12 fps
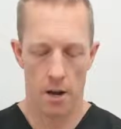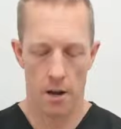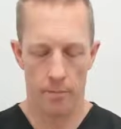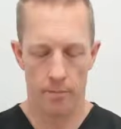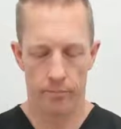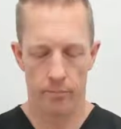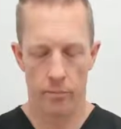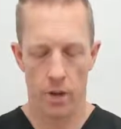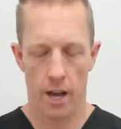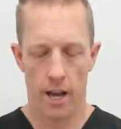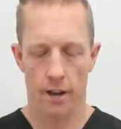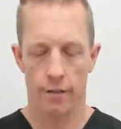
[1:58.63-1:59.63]
um,
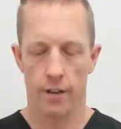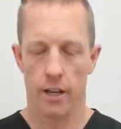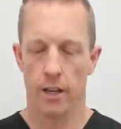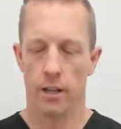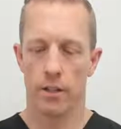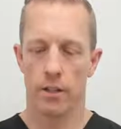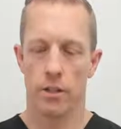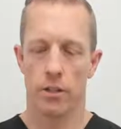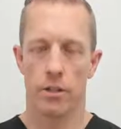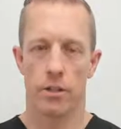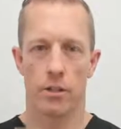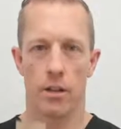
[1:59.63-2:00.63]
I have a
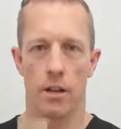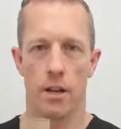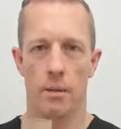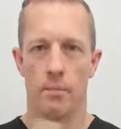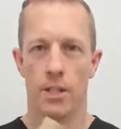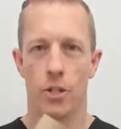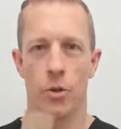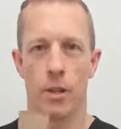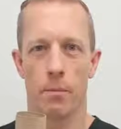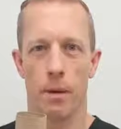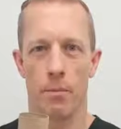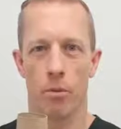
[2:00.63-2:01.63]
just empty
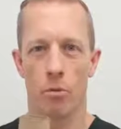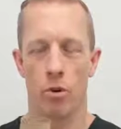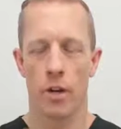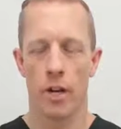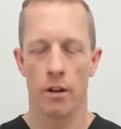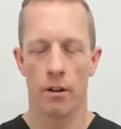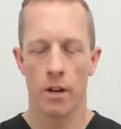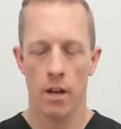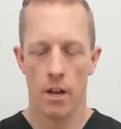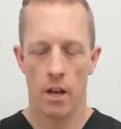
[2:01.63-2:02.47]
toilet paper roll here.